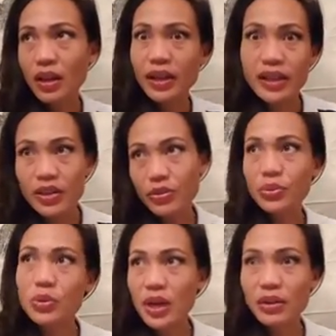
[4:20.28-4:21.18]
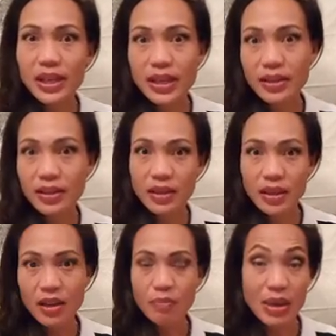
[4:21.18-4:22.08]
I kind of threw out like,
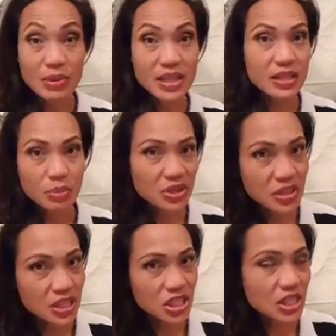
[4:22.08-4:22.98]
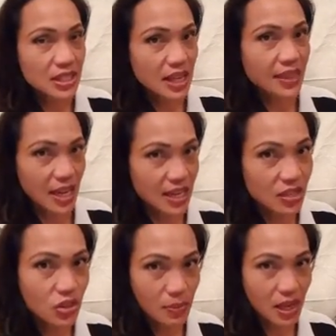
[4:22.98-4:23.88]
maybe this person is just not that
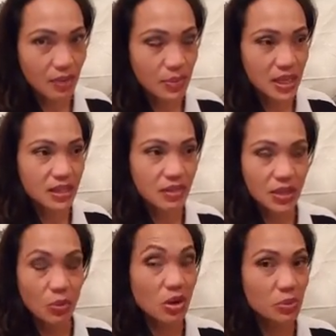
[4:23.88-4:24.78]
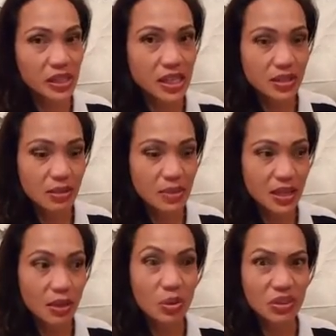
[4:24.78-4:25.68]
into me, because if they were really into
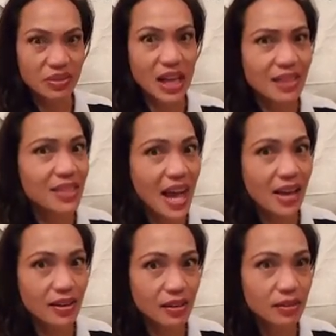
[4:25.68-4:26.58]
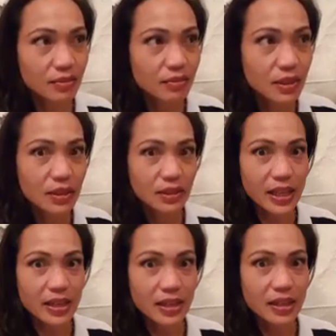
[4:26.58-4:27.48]
me, they would have got that.
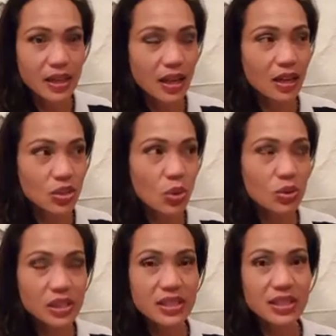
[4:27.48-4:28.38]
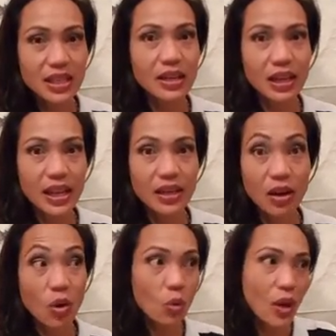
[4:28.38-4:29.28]
Like, I totally did like,
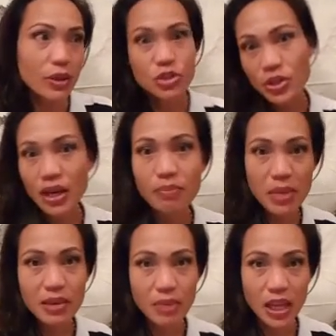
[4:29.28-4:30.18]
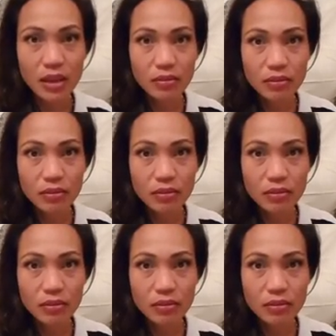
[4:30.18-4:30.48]
oh, why don't you come meet me?